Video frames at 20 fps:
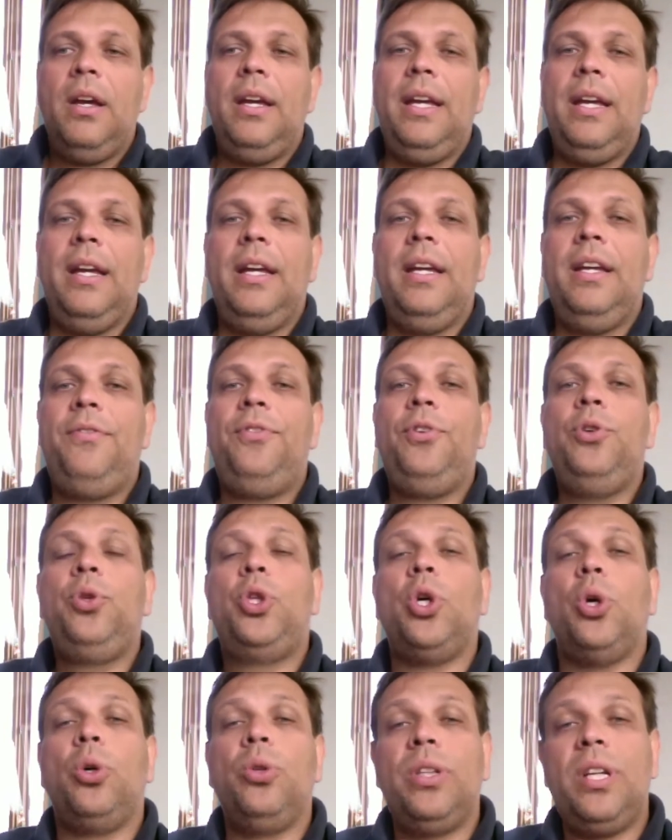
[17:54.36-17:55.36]
If you
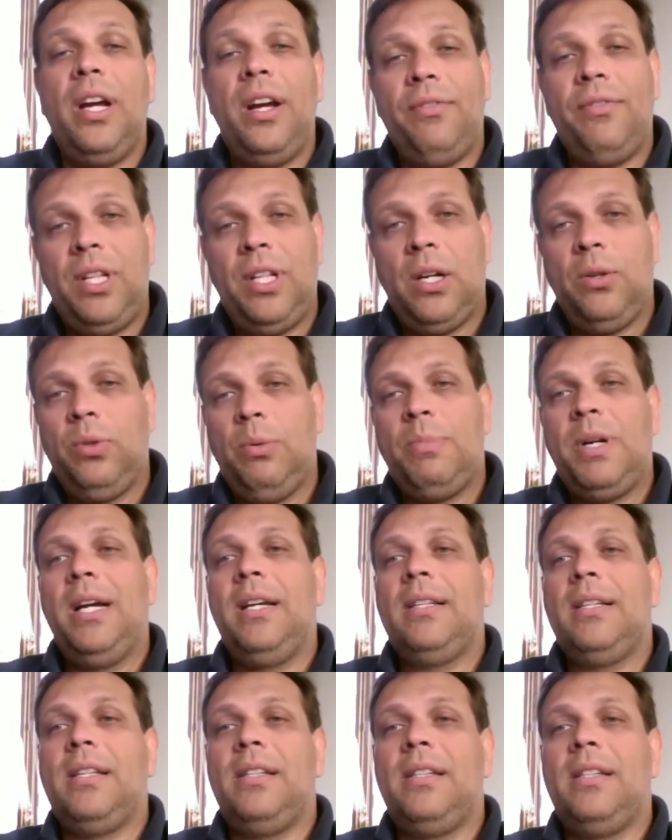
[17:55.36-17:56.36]
don't have now the My
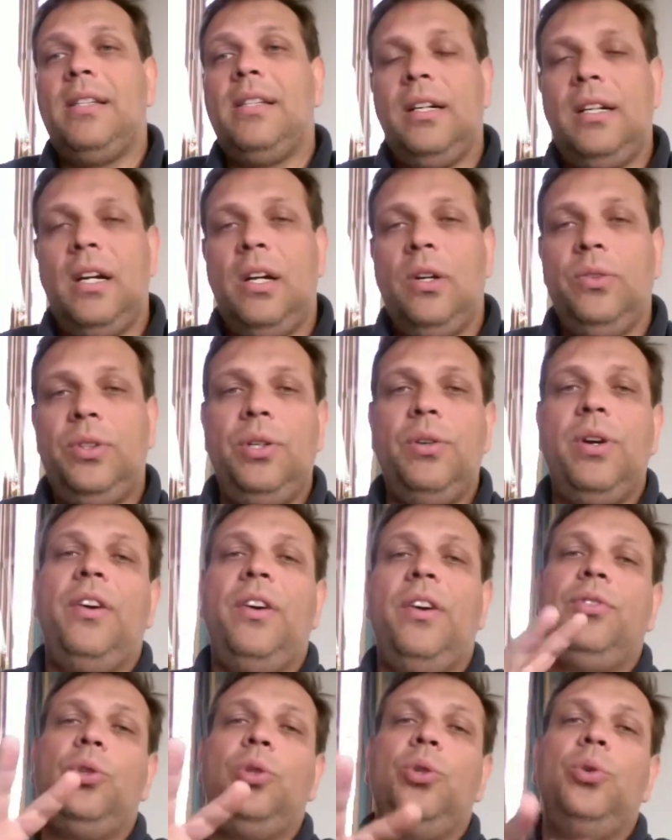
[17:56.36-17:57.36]
SSI account, you
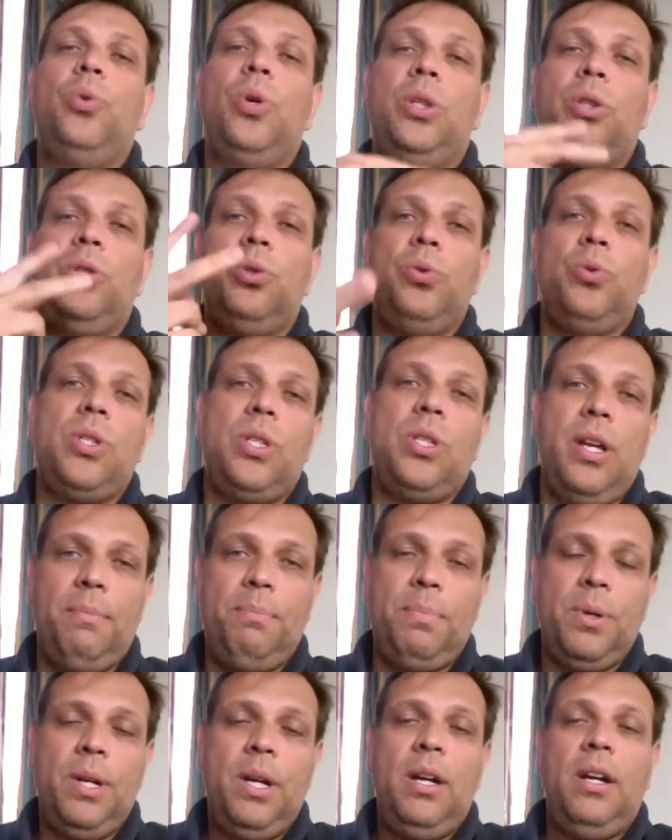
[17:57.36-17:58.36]
have to do a two-step.
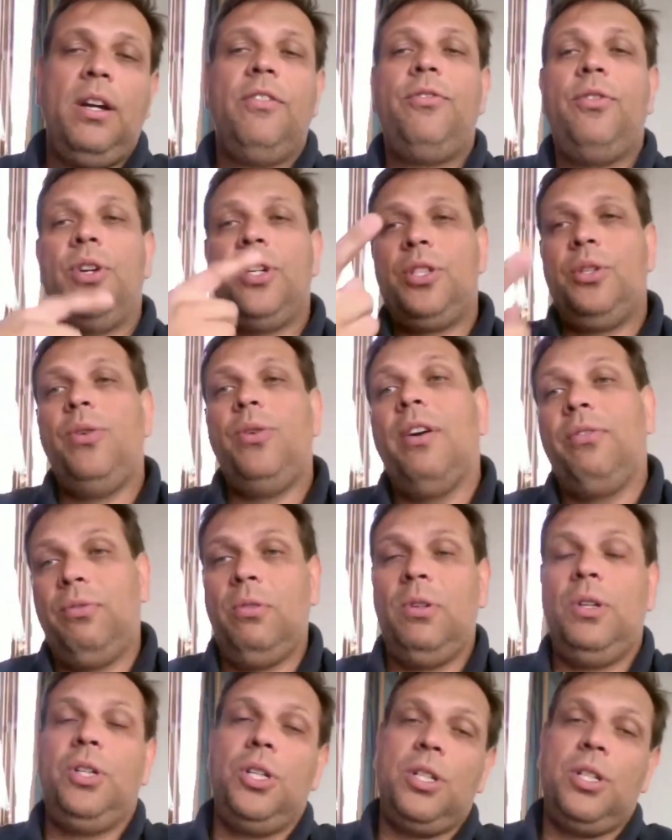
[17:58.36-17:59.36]
First, you have to
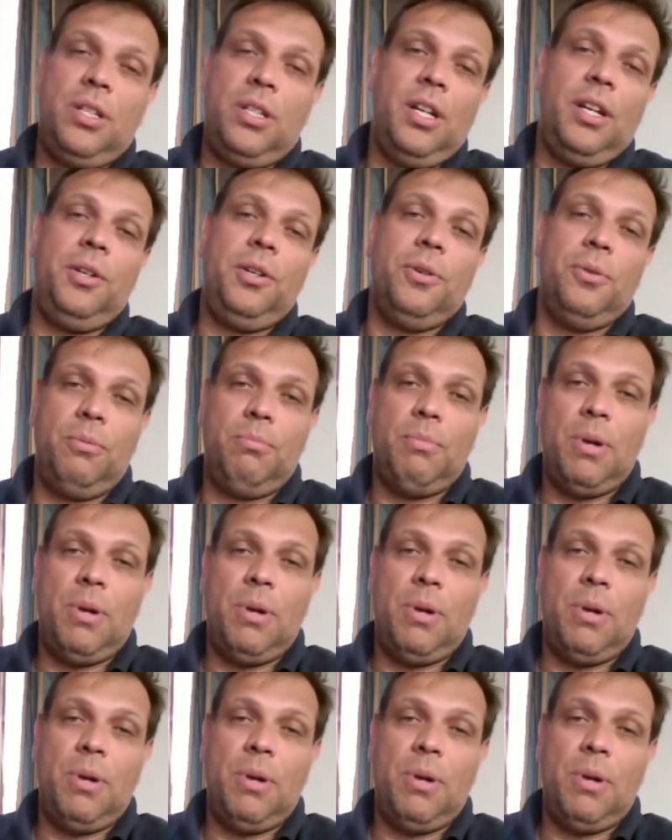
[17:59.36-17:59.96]
register your My